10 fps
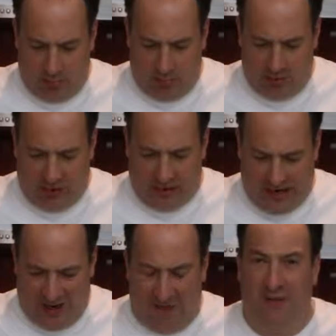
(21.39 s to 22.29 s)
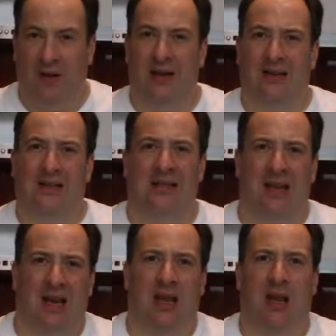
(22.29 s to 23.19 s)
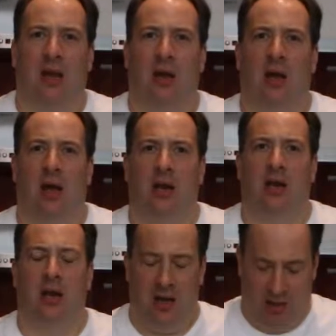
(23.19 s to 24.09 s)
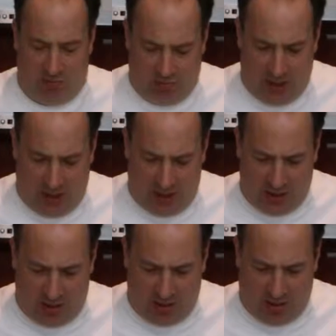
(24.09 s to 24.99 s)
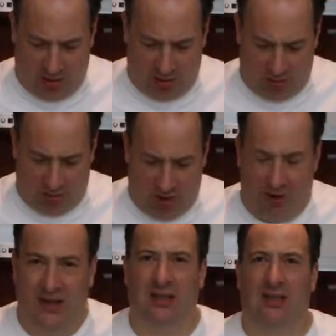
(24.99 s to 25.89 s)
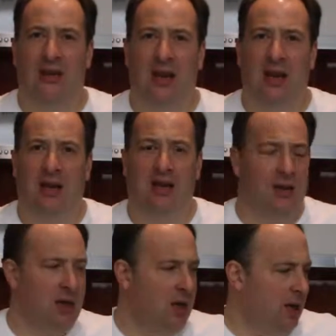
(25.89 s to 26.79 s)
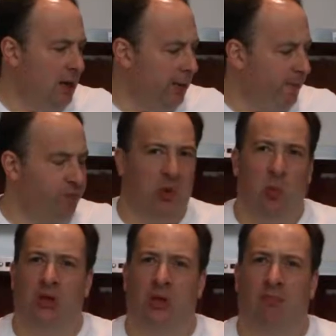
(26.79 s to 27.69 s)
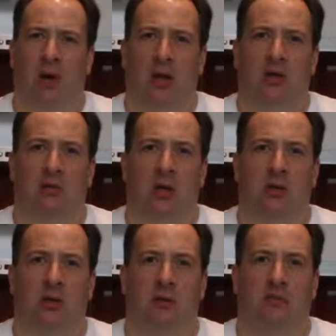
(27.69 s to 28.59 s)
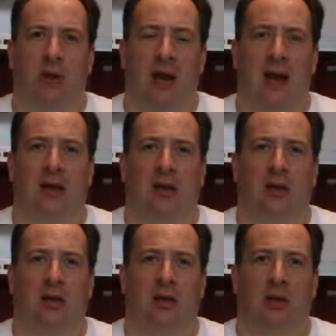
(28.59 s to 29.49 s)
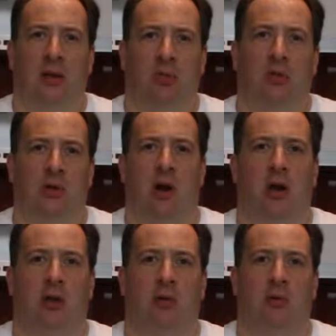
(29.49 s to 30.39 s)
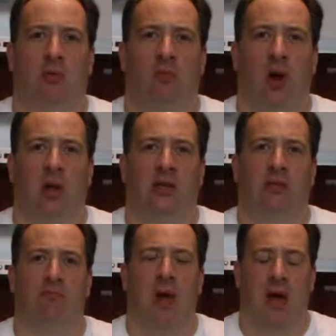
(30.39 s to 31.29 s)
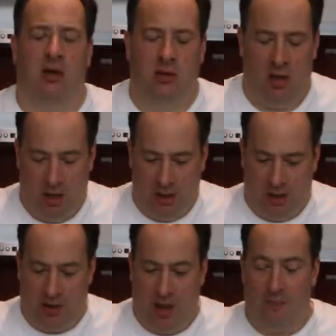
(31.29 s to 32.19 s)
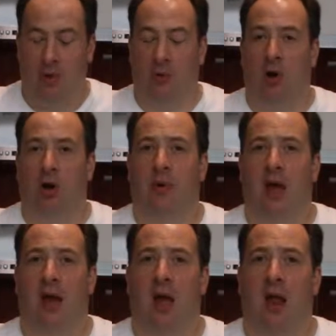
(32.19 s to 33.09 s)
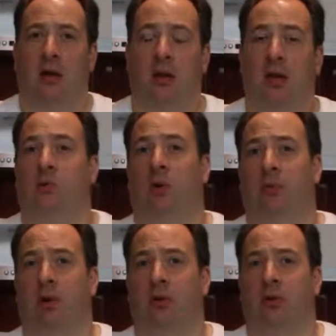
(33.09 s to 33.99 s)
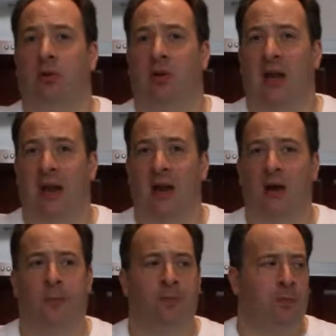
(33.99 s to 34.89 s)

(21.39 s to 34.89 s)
stiff and sticky, and it really is not nice to knead. Once the butter has been added, it will turn into an almighty mess. Now it can be worked by hand, and that's what I'm going to do here,